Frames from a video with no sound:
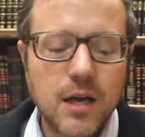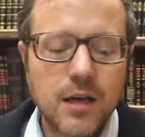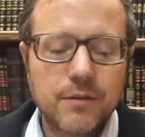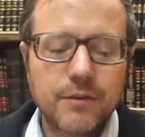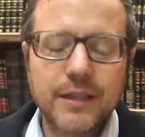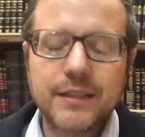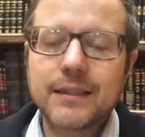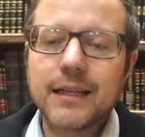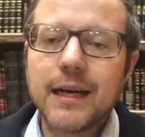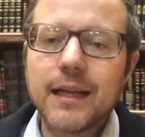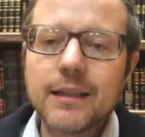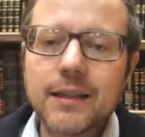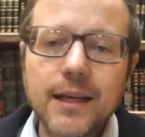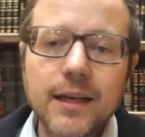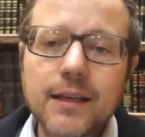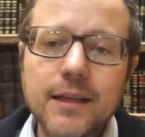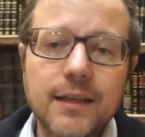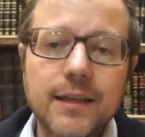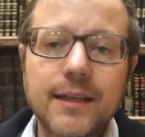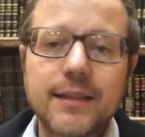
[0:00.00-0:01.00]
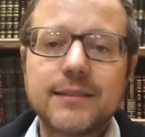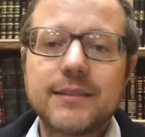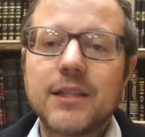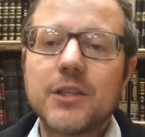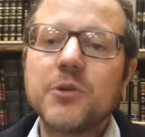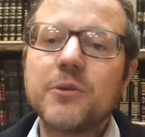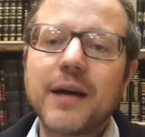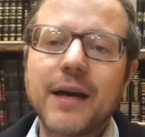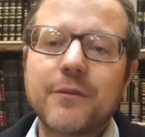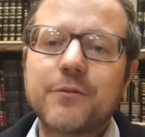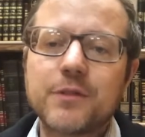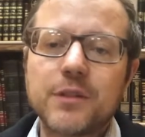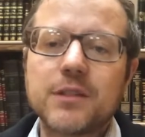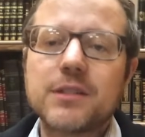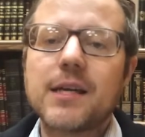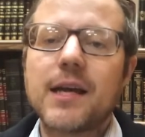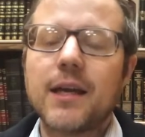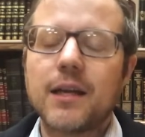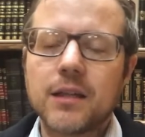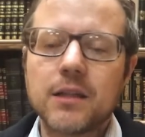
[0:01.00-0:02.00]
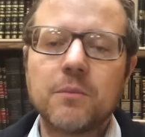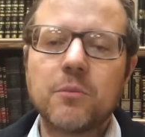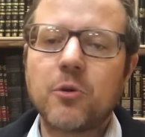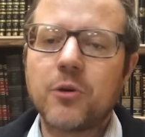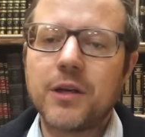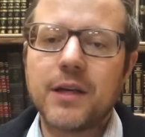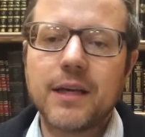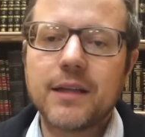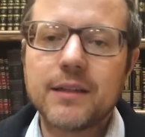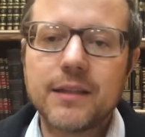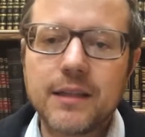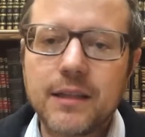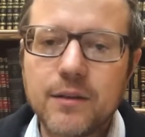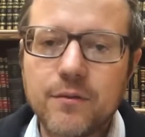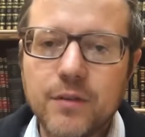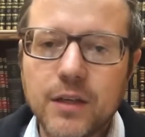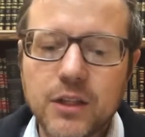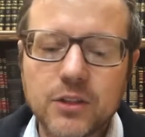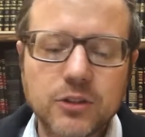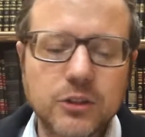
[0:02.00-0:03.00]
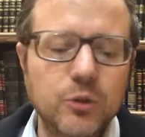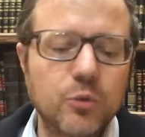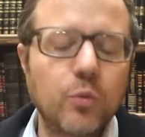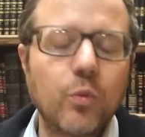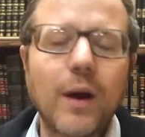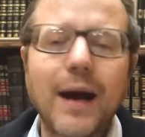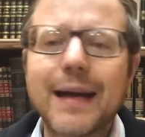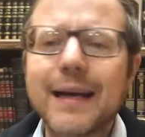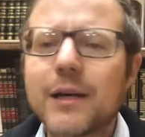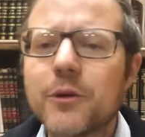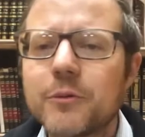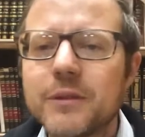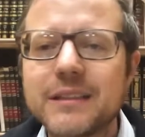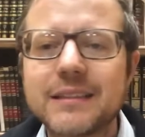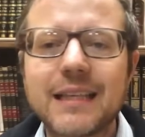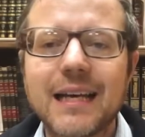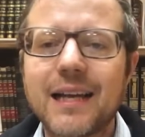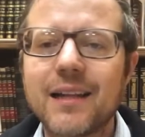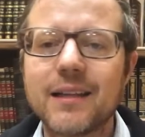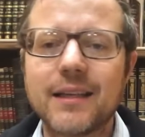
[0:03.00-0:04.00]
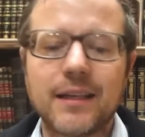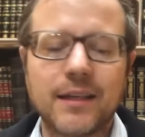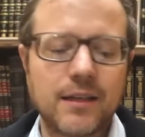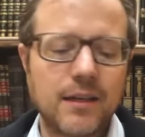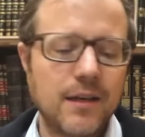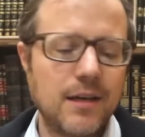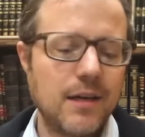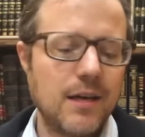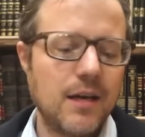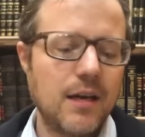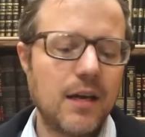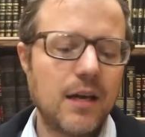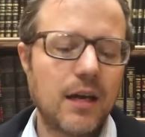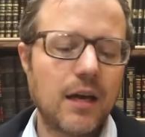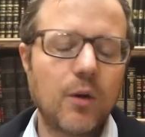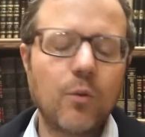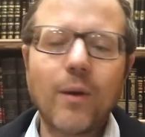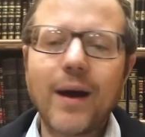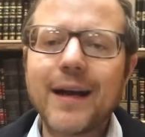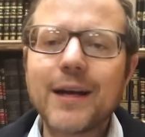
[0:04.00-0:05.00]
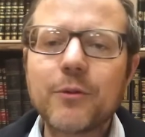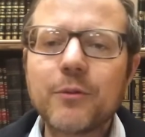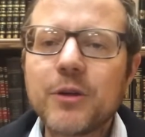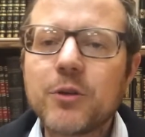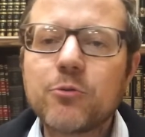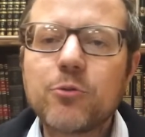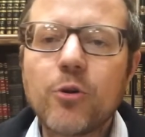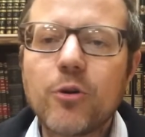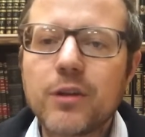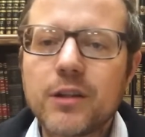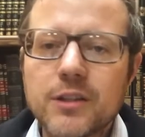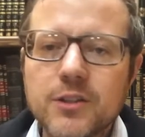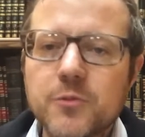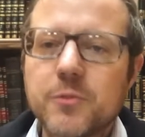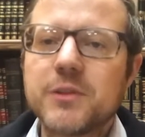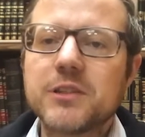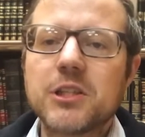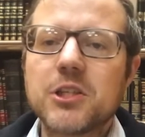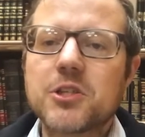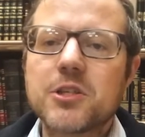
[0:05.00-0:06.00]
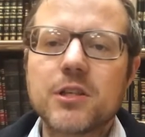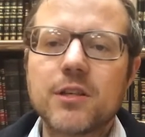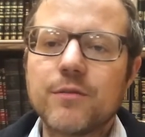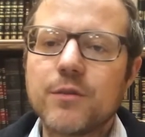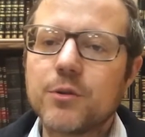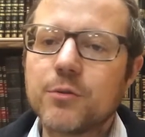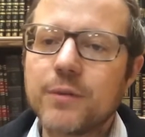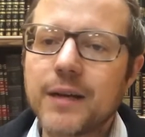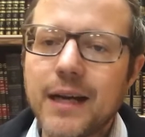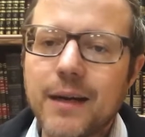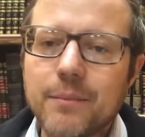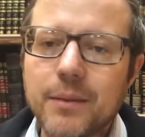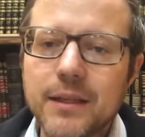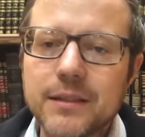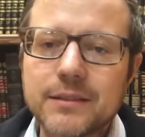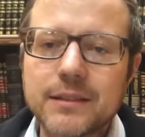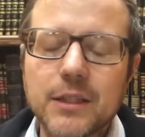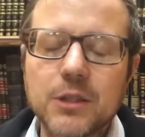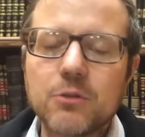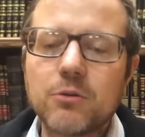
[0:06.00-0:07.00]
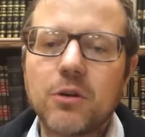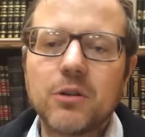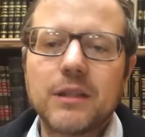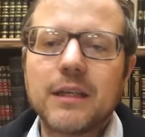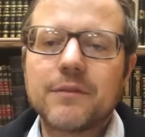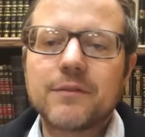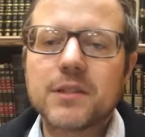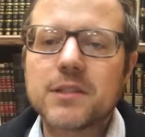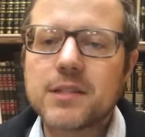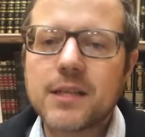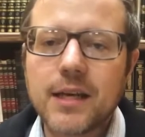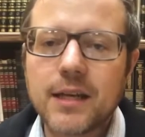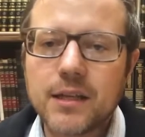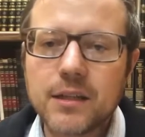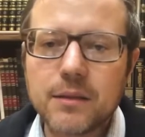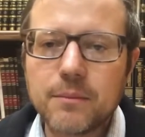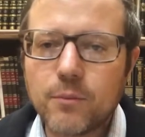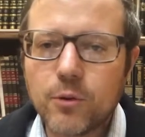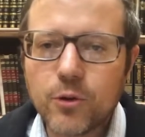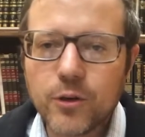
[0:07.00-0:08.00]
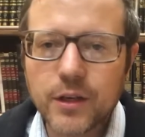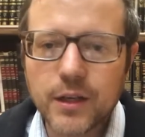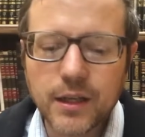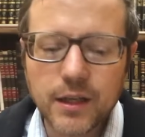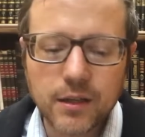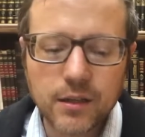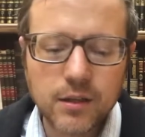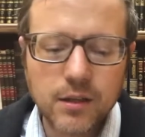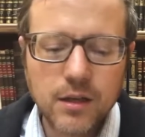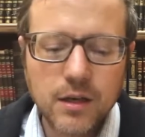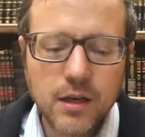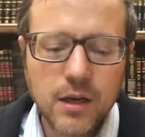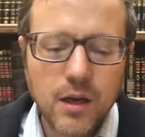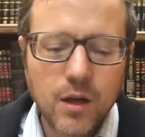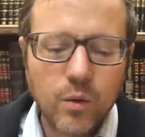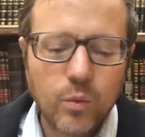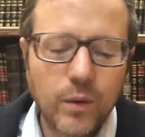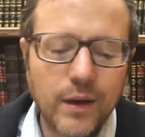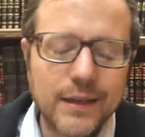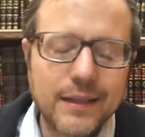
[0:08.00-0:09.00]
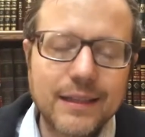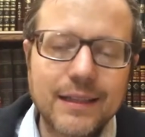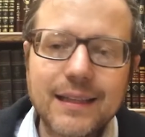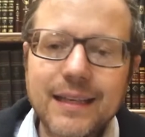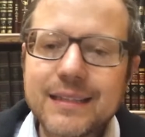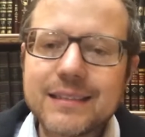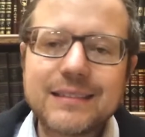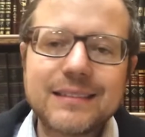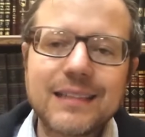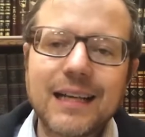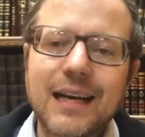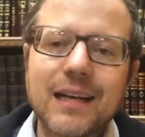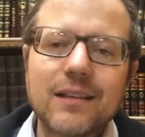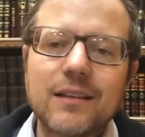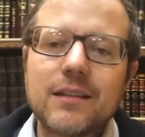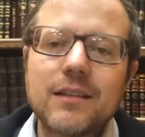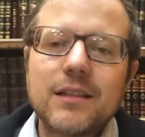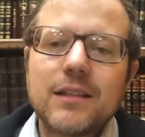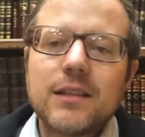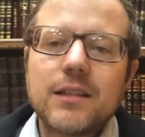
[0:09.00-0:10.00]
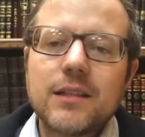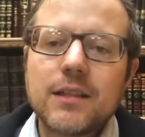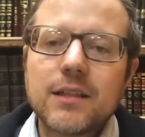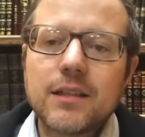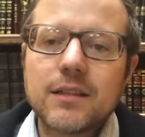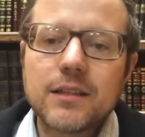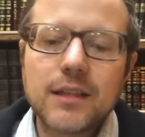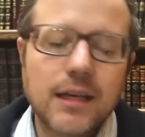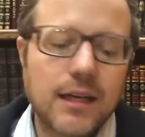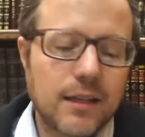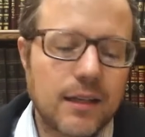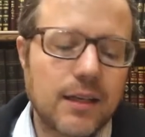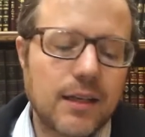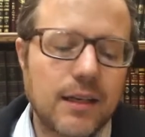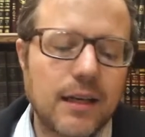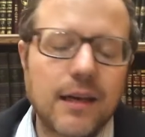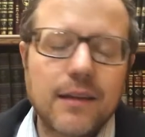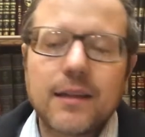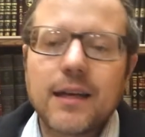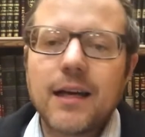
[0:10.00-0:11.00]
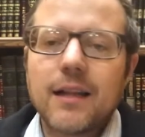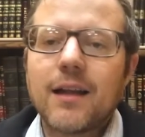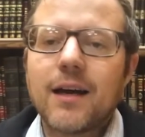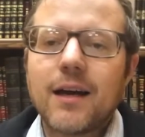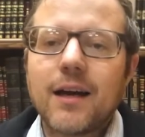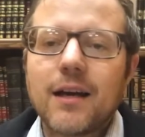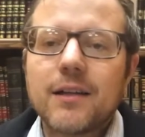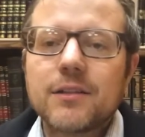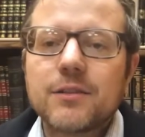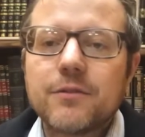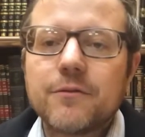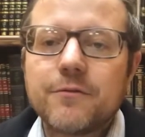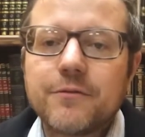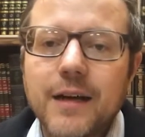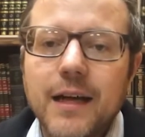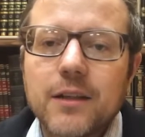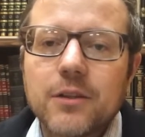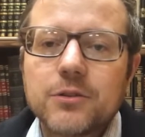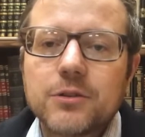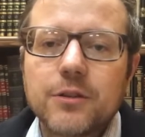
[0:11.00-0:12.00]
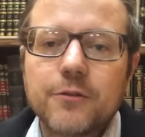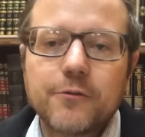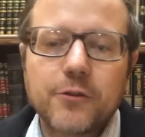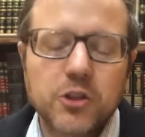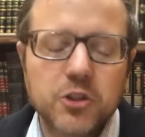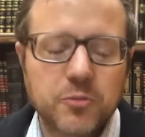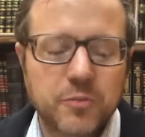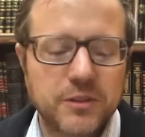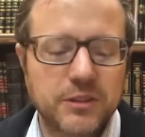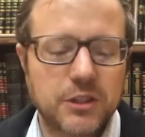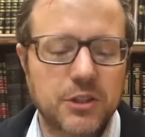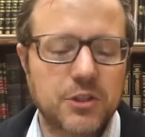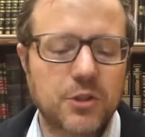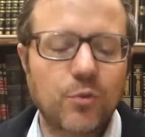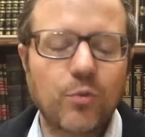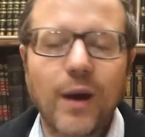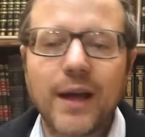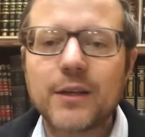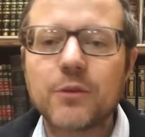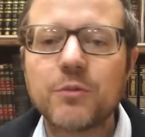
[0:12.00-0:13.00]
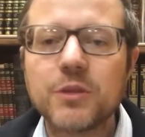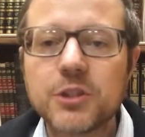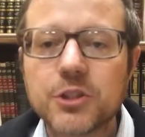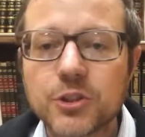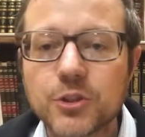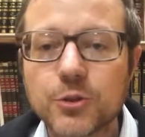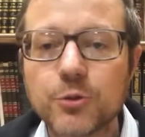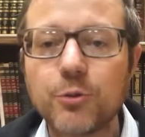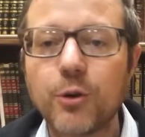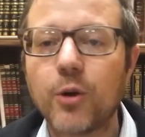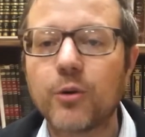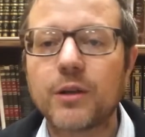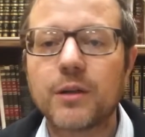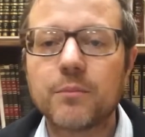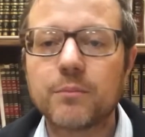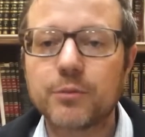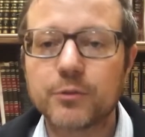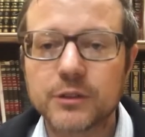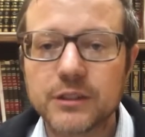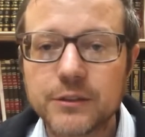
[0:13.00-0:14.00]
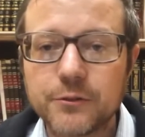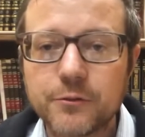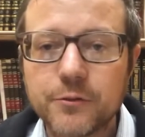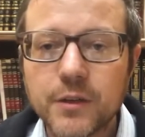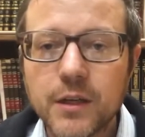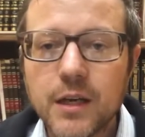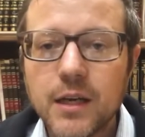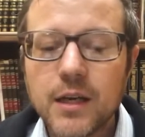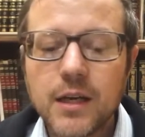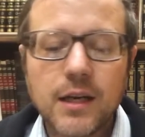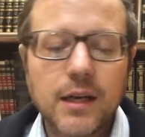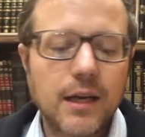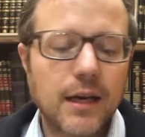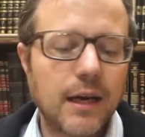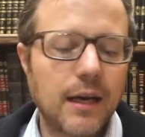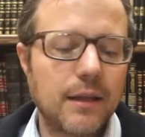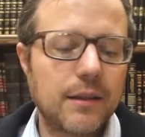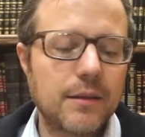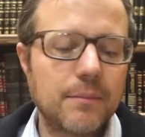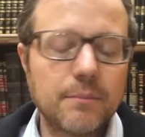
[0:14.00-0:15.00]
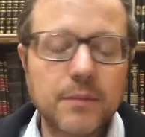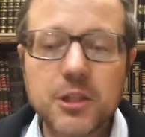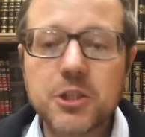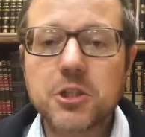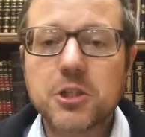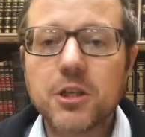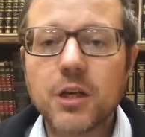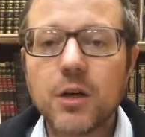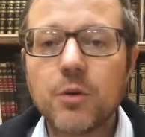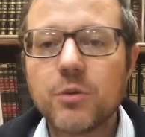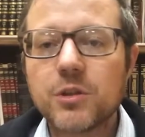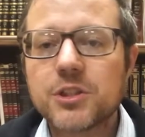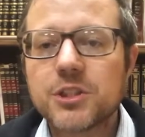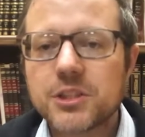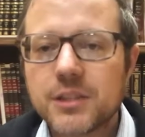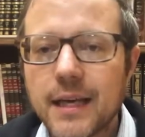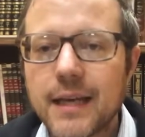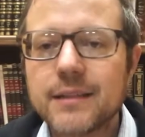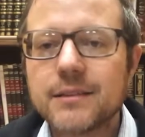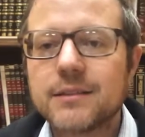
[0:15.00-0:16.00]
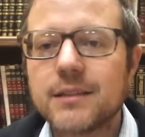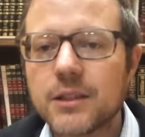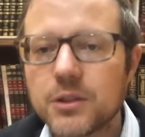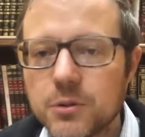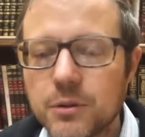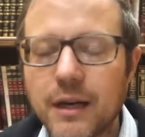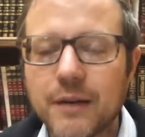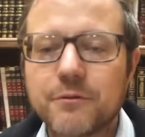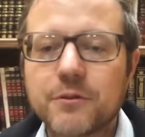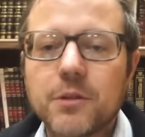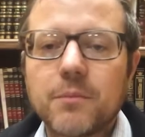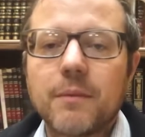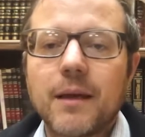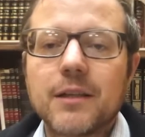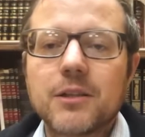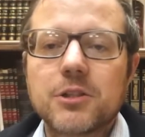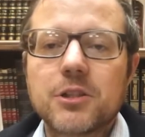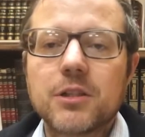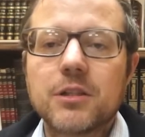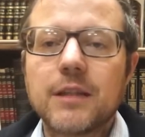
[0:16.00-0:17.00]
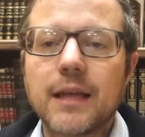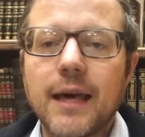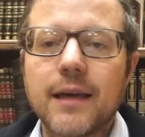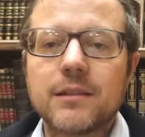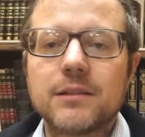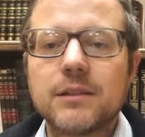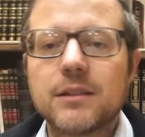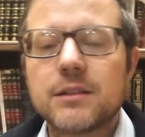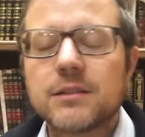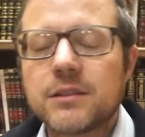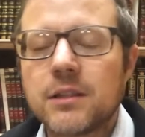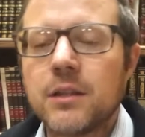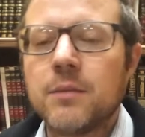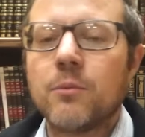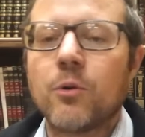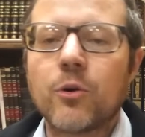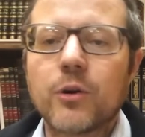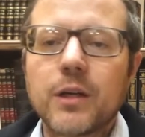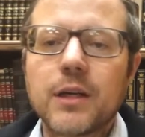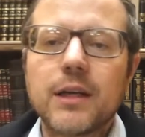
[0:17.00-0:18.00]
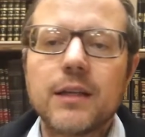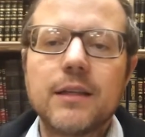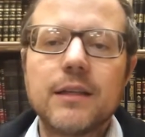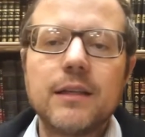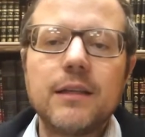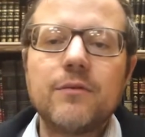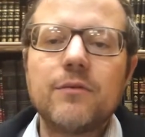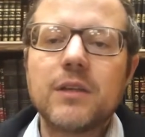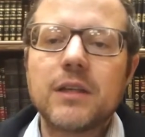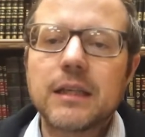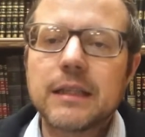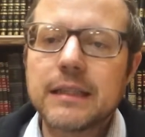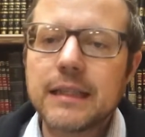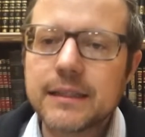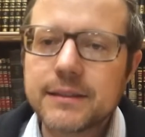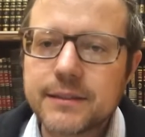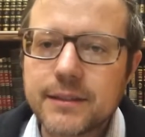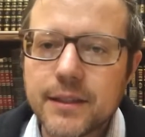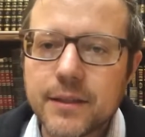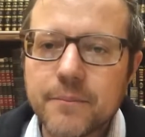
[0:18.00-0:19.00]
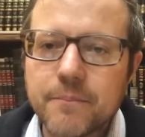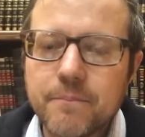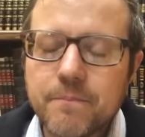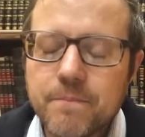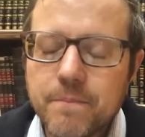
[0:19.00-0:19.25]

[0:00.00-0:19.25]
Right, the halacha is that you have to say it in the morning and the evening. So why are we quoting this position of the rabbis that you only have to say it in the morning when that is not the halacha? The halacha follows the first position. Why don't we just quote in brief the Mishnah, which says that you have to mention the Exodus in the morning and the evening, and that's it.